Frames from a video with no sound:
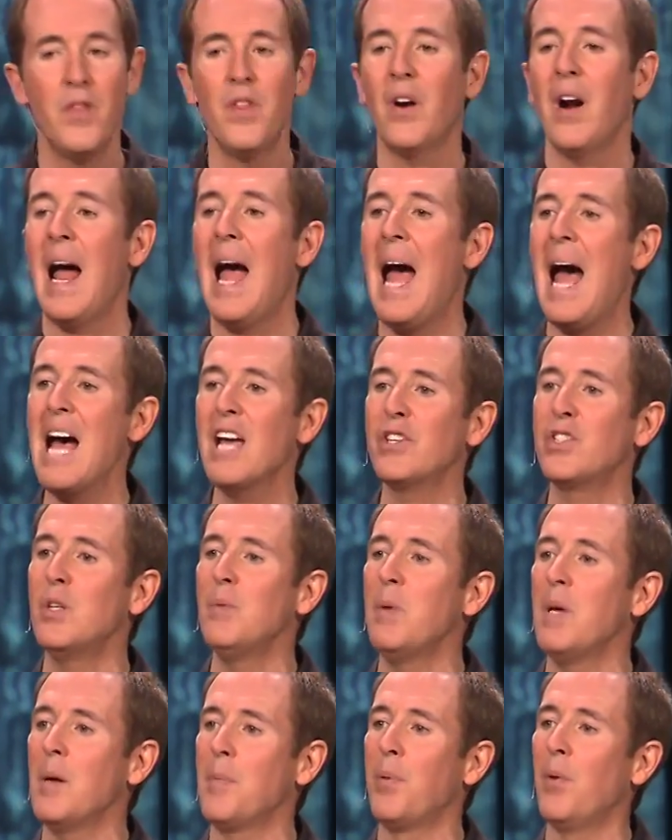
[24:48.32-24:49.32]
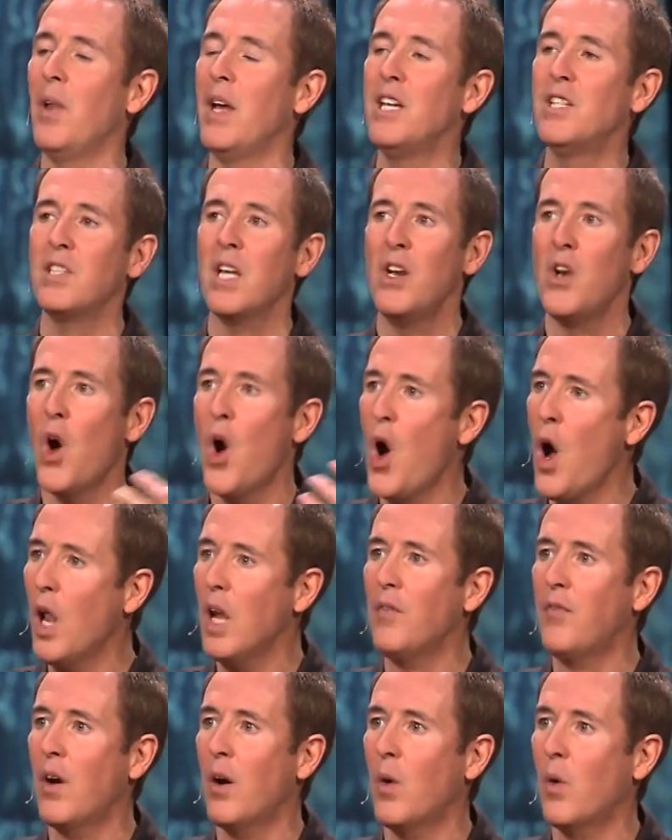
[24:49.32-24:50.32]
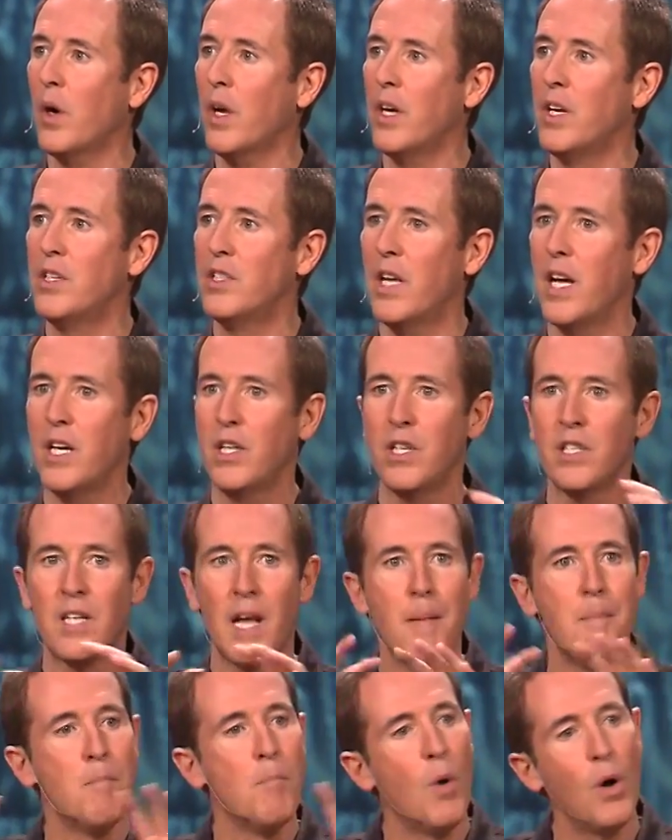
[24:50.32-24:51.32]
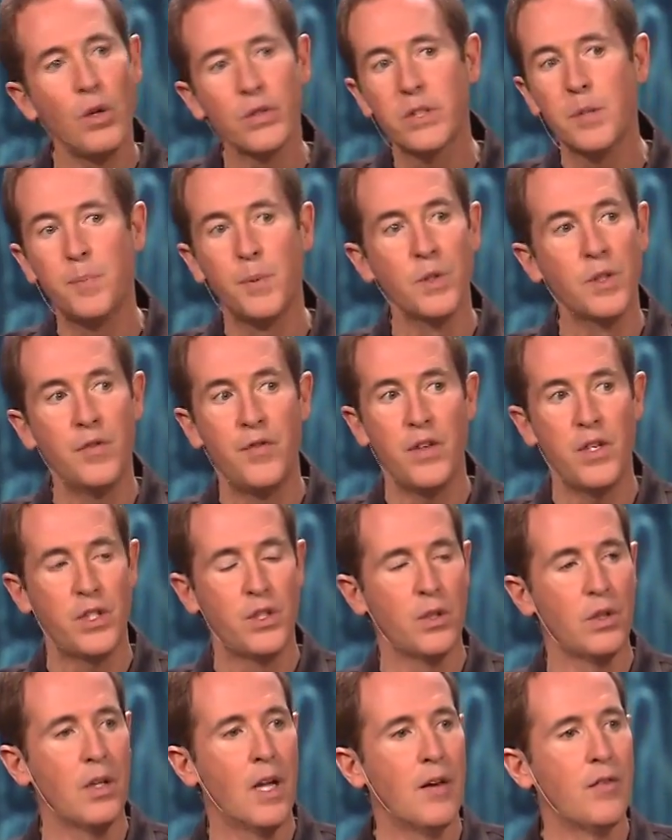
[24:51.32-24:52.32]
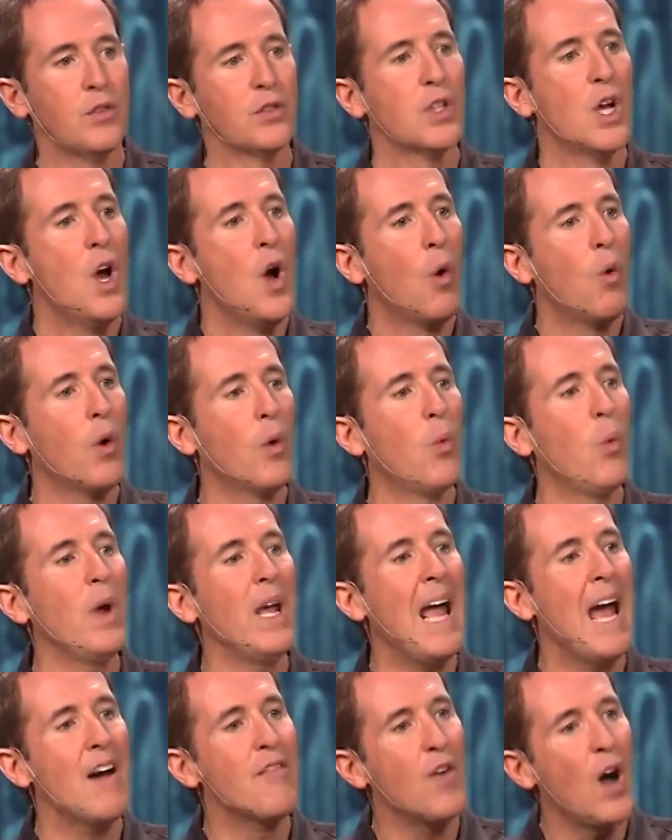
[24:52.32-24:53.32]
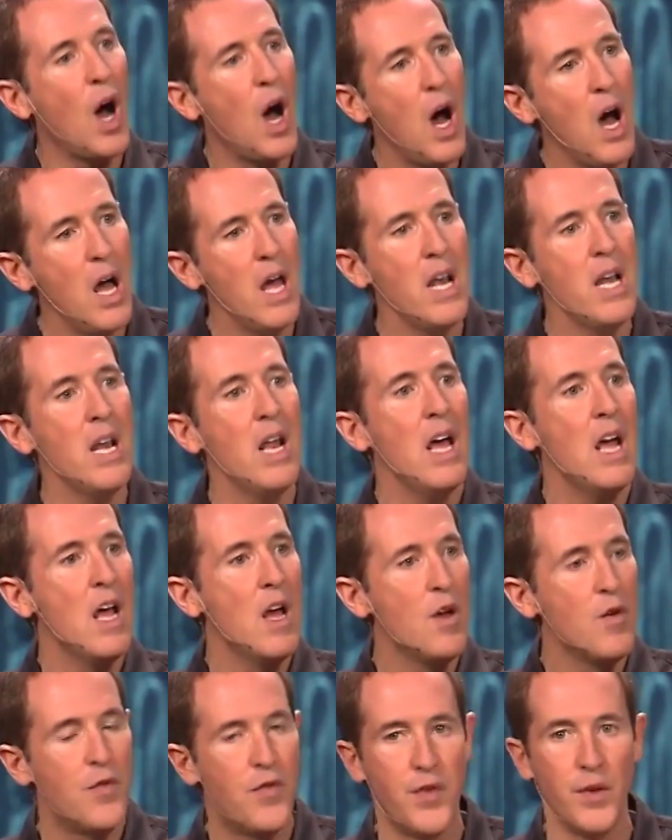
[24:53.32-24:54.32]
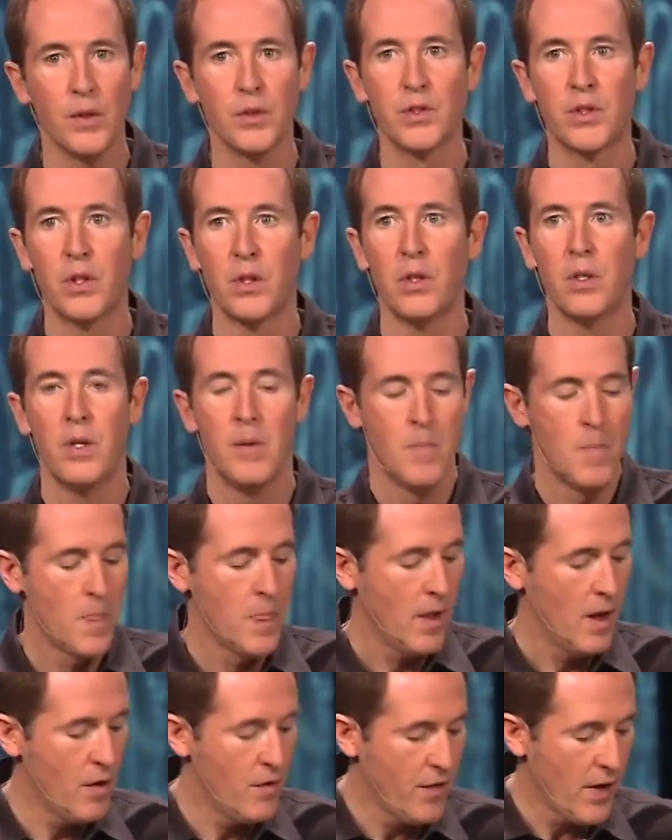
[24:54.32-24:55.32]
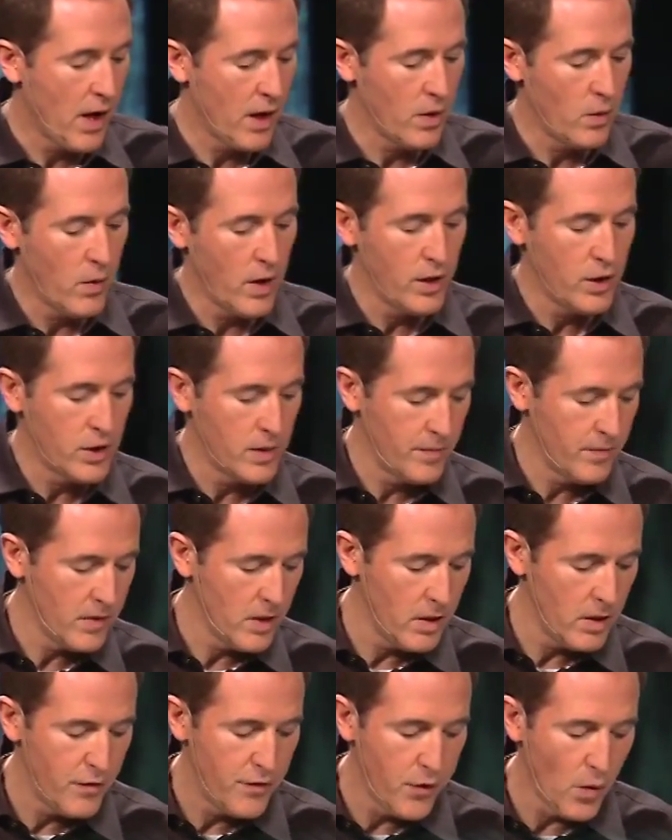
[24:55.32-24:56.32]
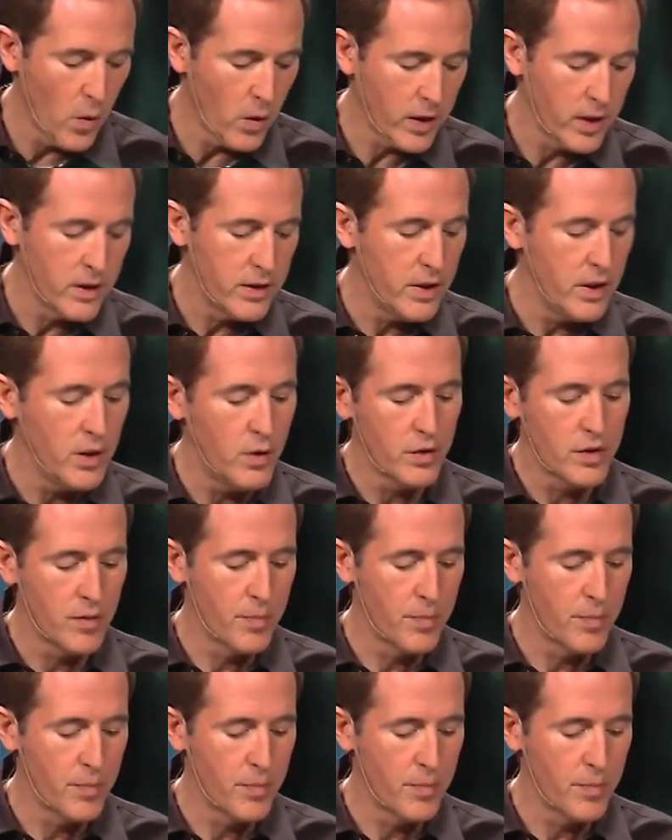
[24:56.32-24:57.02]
there has to be a place in all of our organizations at multiple divisional levels where we have unfiltered evaluation. And then 4, continuous